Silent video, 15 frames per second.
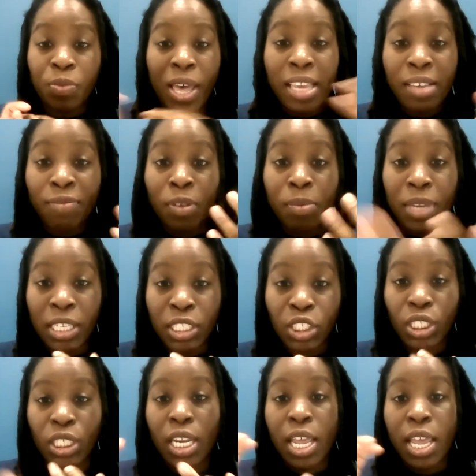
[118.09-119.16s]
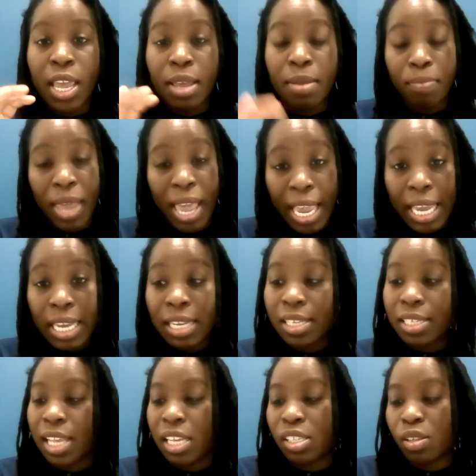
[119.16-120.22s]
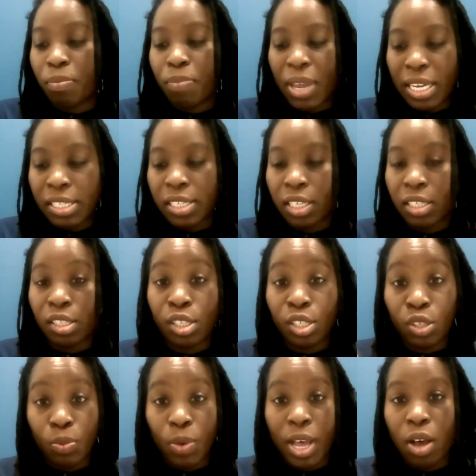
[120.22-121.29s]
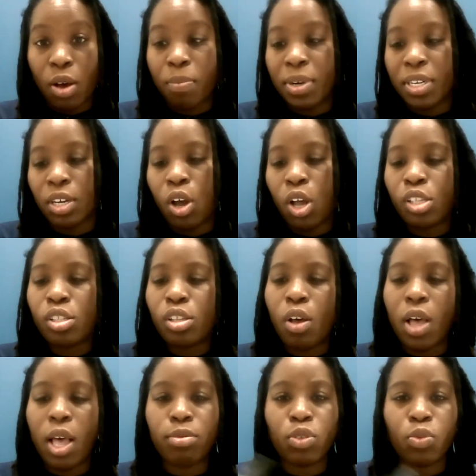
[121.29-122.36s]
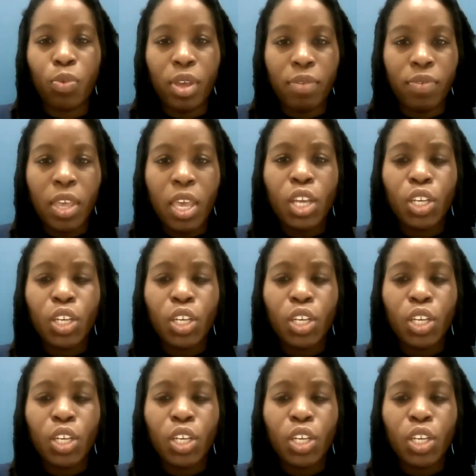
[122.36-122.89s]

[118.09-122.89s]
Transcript: inflammation and pain, because that's the basics as well, but it also helps with,